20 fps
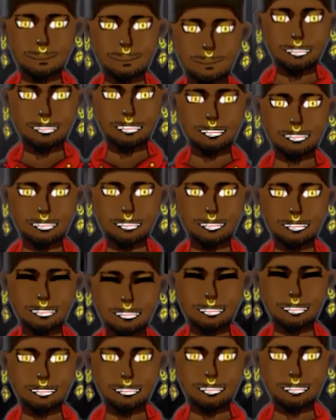Oh,
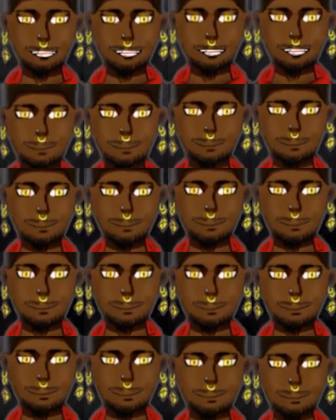no.
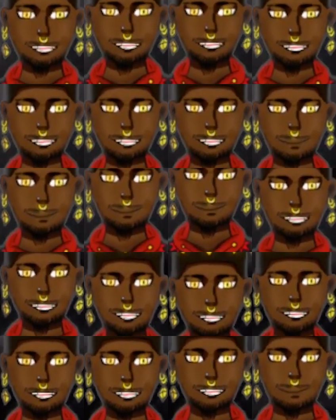What a
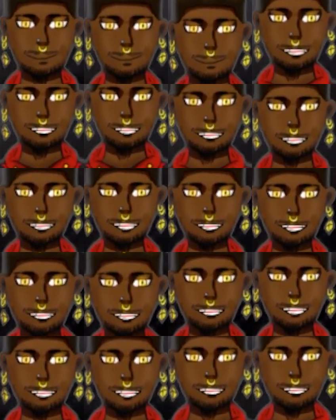fun
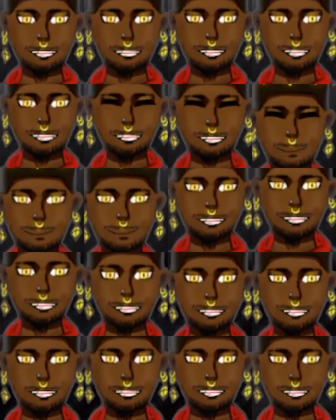film! Like, what's going
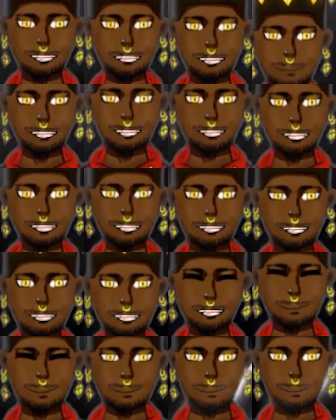to be happening in
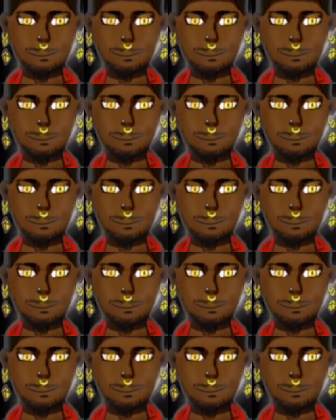this?